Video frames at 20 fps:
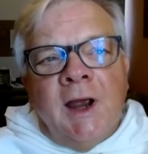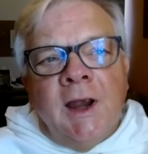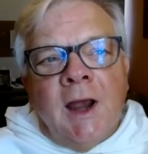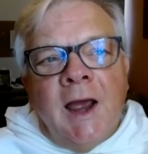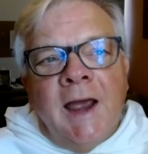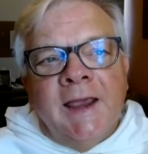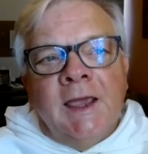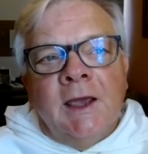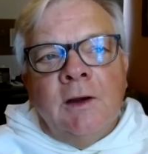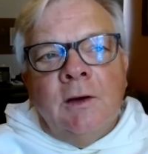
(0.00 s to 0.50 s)

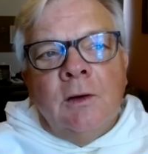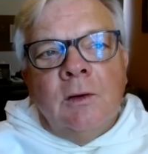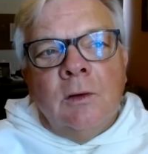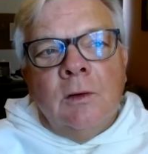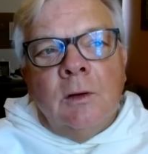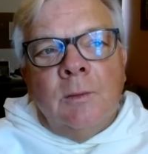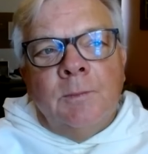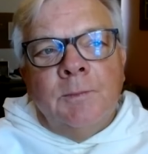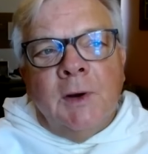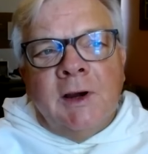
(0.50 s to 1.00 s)
I get,
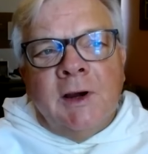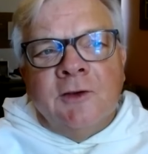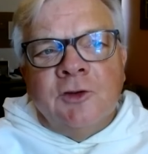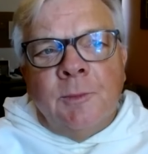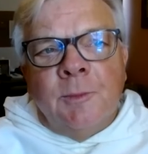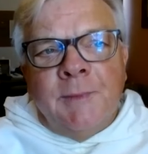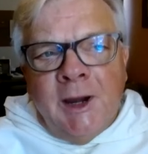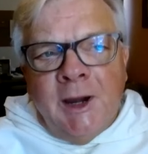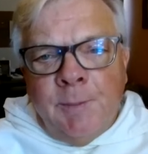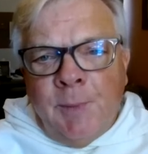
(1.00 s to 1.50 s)
because
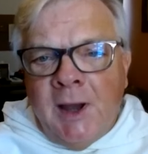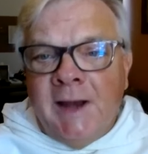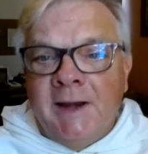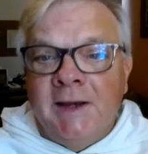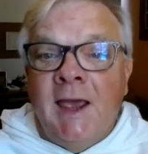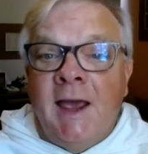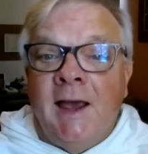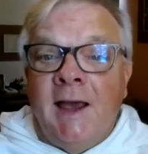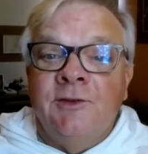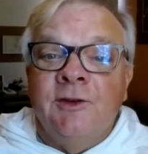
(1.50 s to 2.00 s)
of my
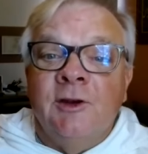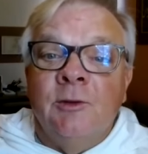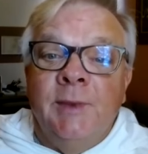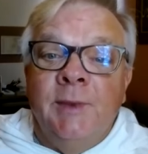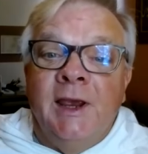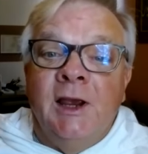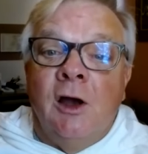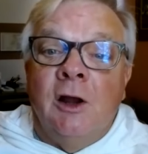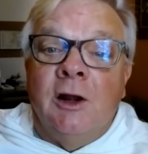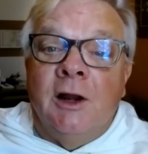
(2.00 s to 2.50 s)
podcast and
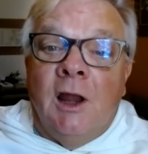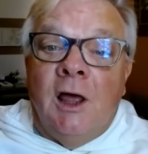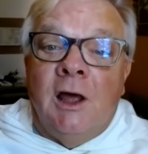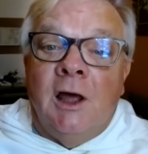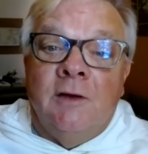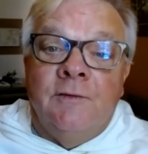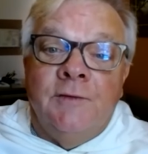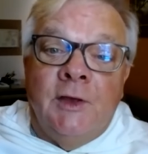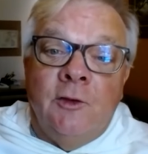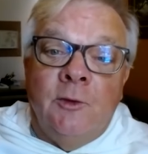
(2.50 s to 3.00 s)
being on a
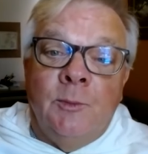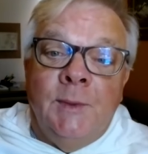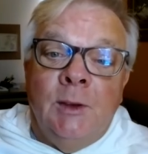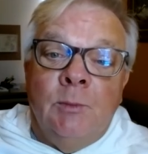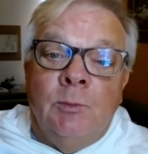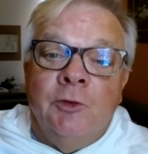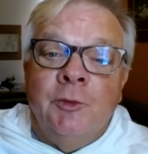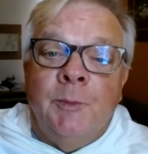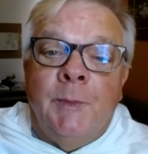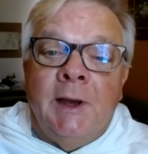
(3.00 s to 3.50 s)
lot of other
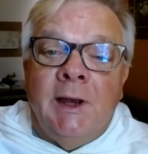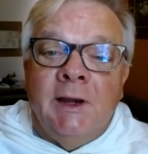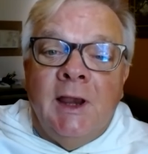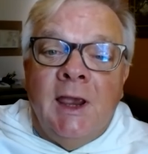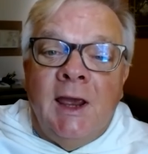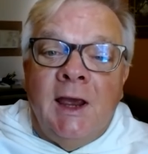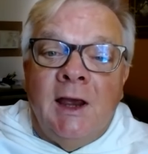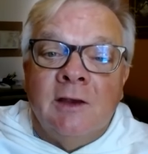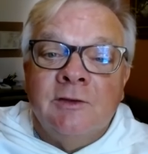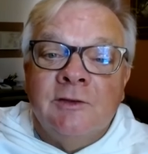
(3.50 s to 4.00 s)
people's
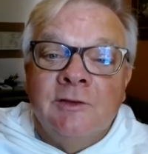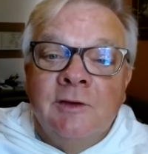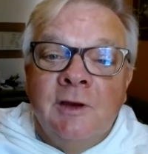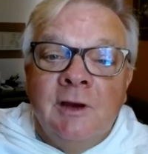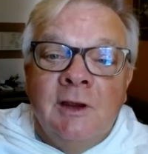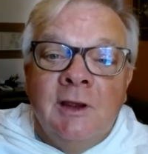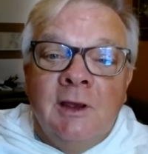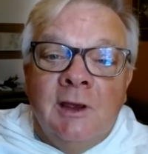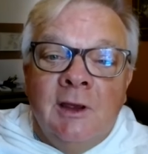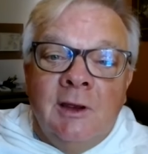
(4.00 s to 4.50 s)
podcasts,
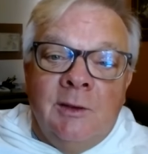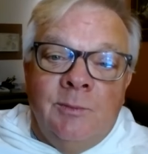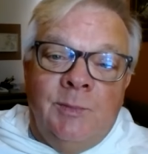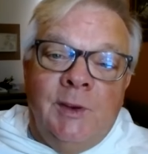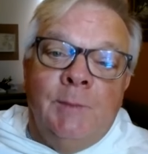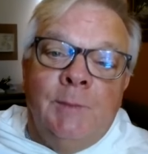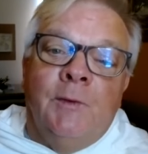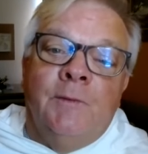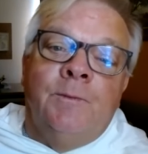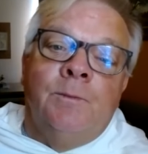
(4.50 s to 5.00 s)

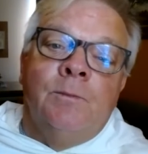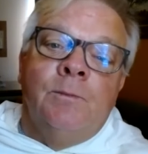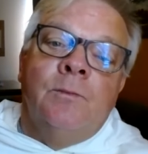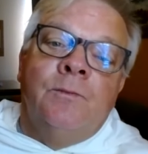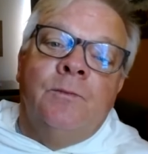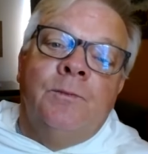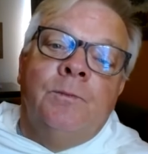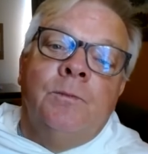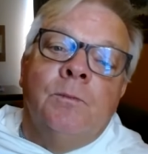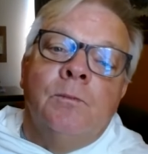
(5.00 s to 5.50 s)
people
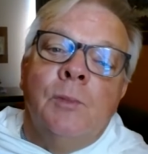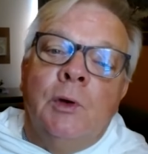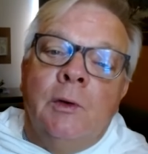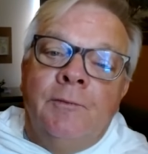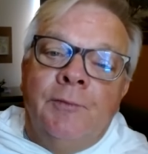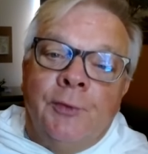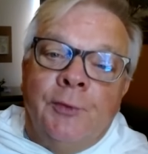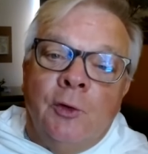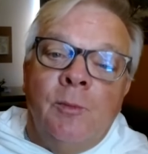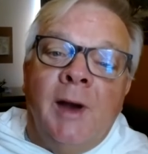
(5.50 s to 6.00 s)

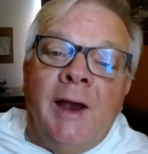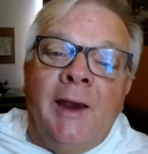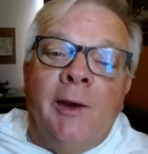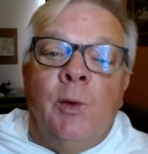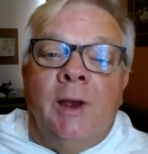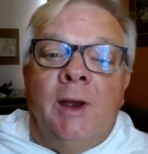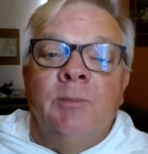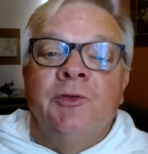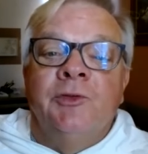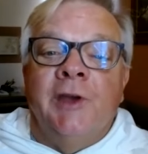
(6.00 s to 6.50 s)
move through my
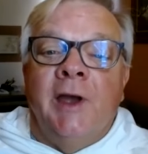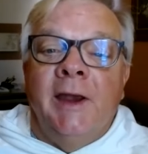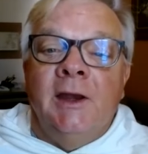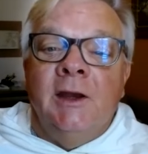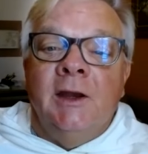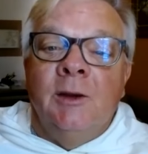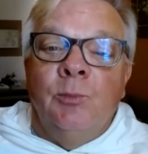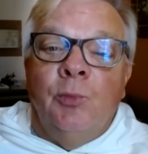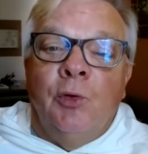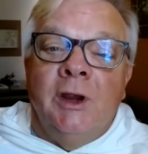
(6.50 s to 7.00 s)

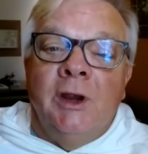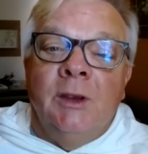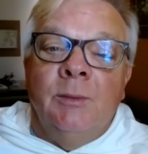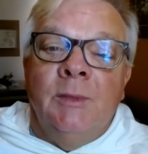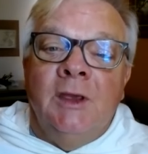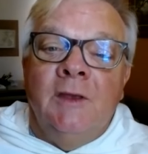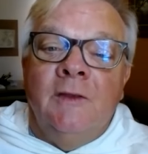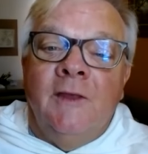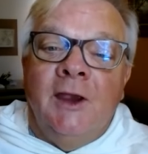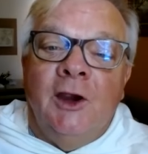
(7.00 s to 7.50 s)
website and bring
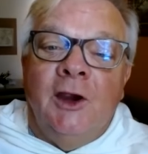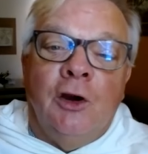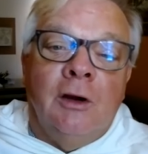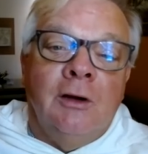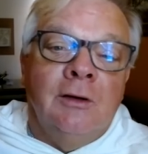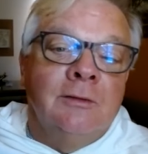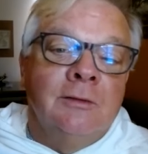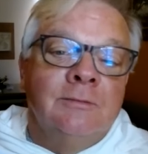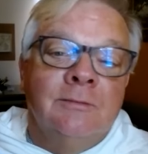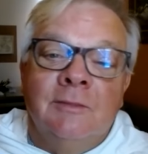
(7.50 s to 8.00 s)
me
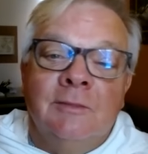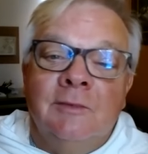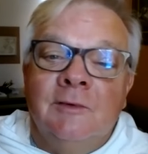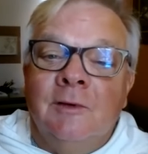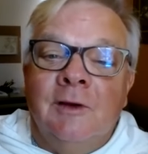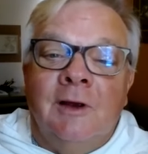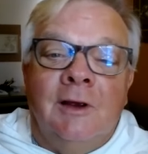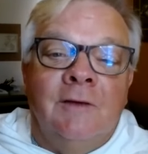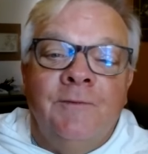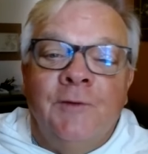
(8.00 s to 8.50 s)
their
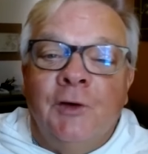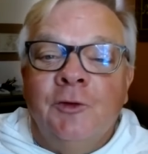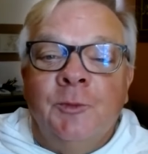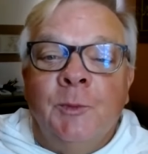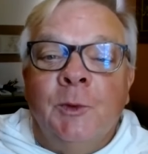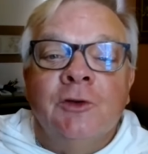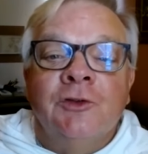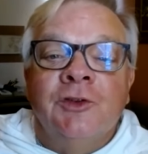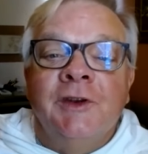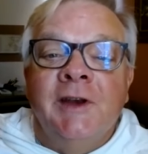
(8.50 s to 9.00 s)
first
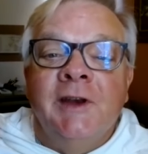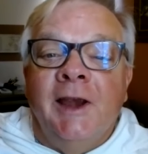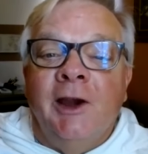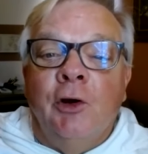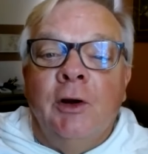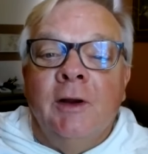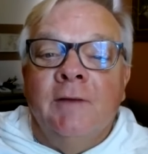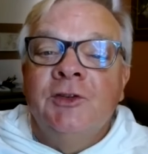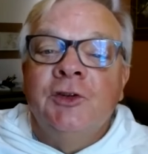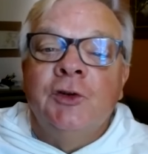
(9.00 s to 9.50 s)
person
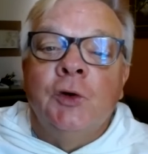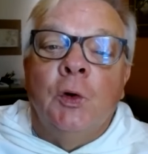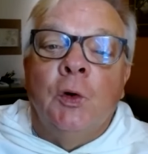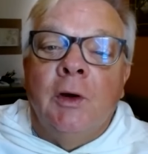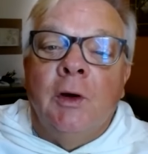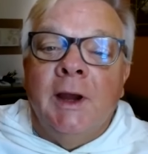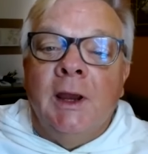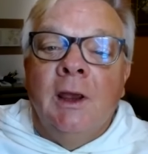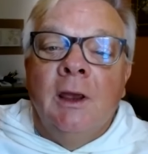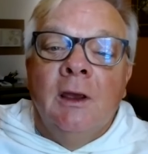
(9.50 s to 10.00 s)
narrative
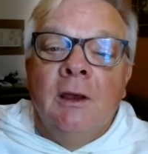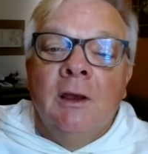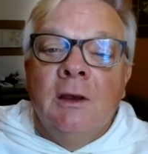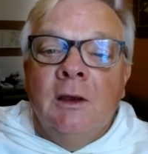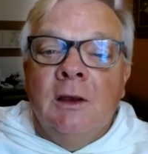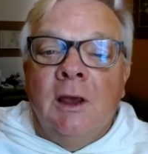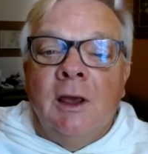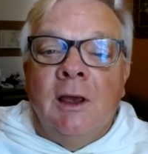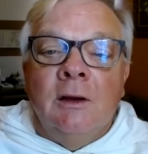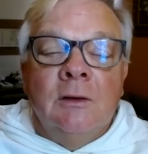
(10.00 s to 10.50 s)
story.
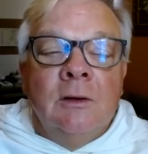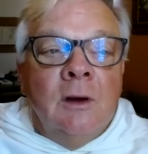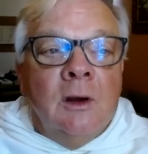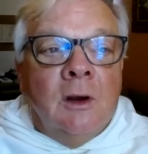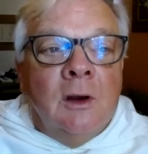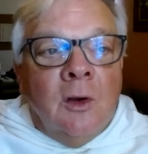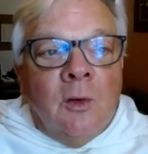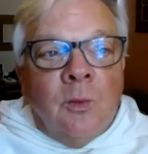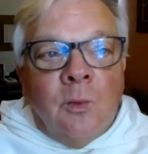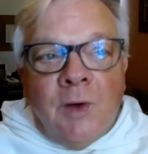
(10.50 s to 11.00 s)
And
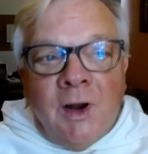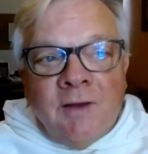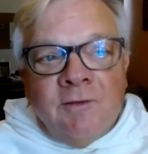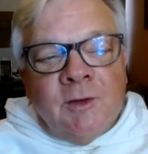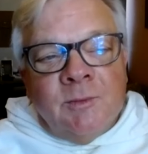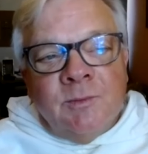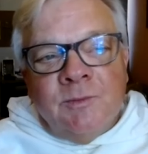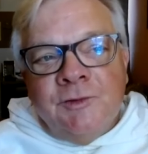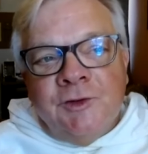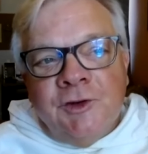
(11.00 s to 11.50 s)
one of
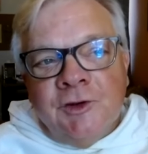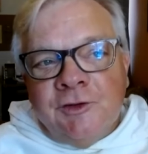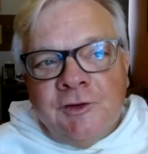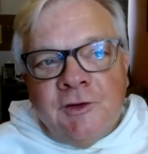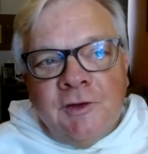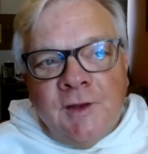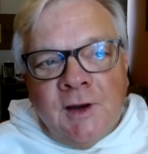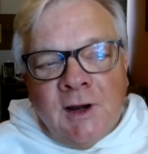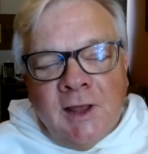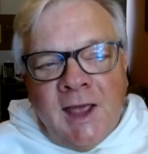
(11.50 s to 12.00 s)
them just
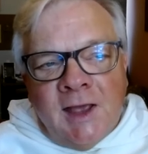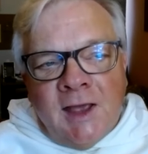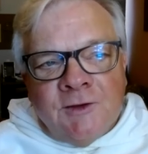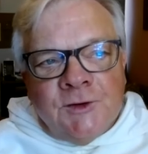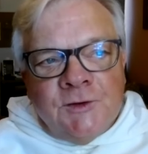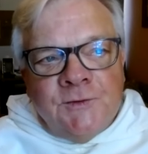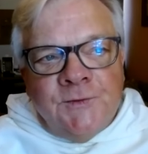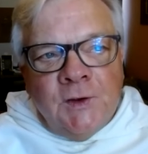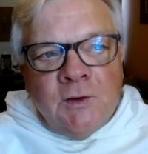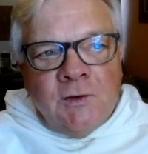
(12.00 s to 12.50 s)
in the
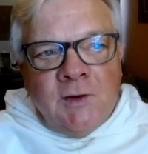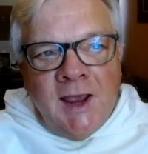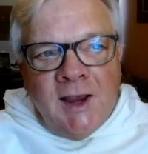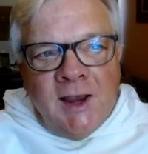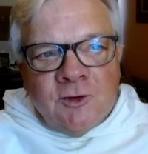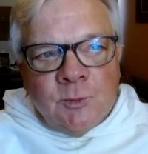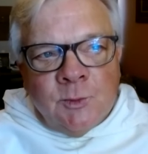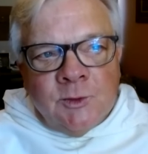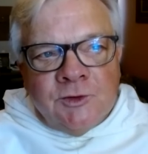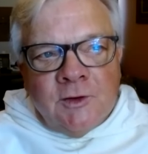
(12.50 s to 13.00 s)
last few
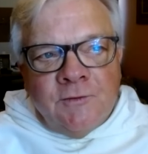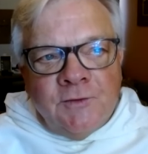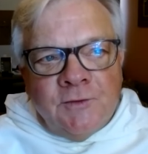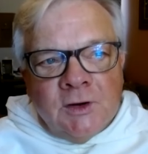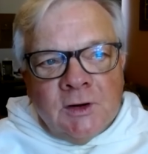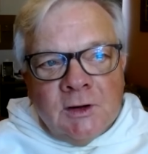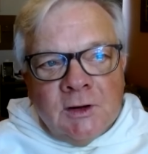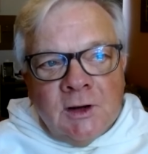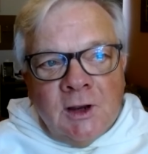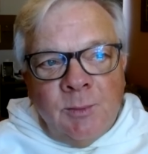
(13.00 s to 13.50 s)
days was of
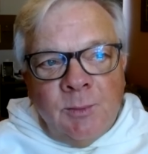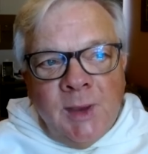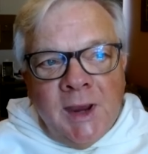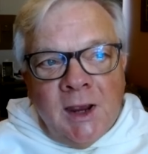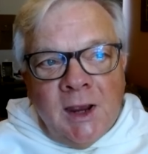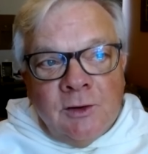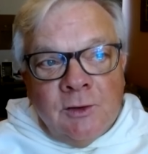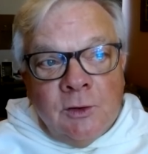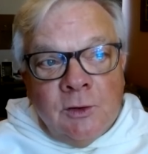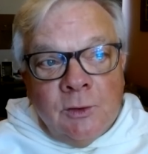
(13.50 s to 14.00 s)
a
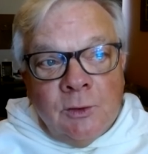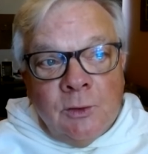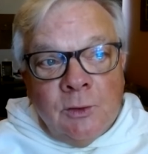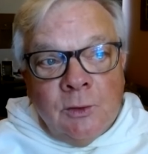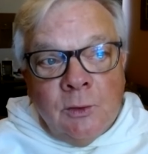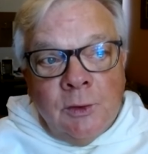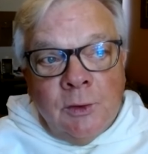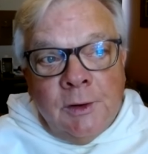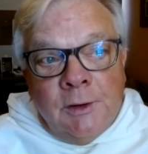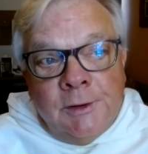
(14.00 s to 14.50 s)
man
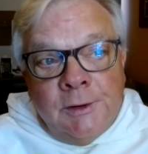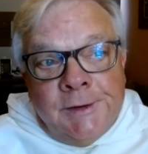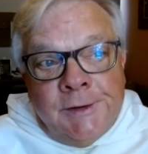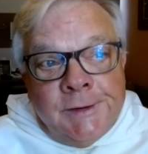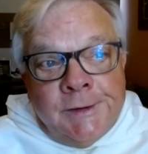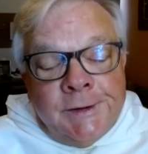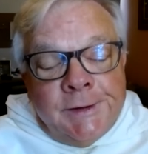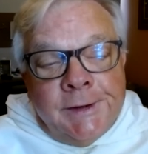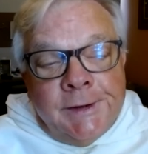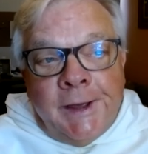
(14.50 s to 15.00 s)
who
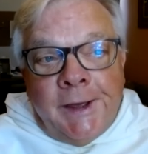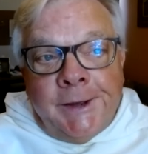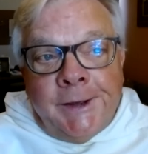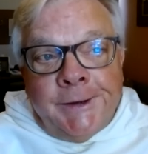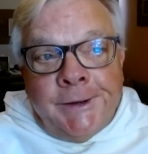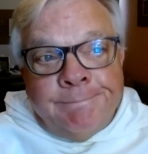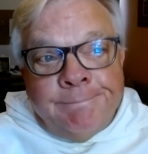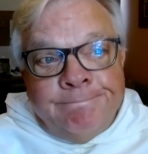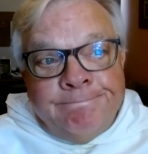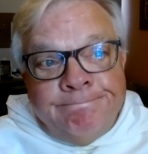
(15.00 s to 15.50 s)

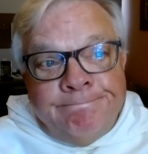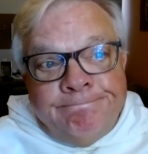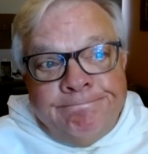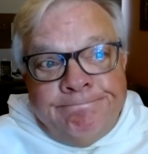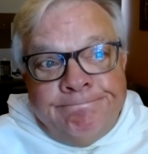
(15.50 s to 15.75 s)
had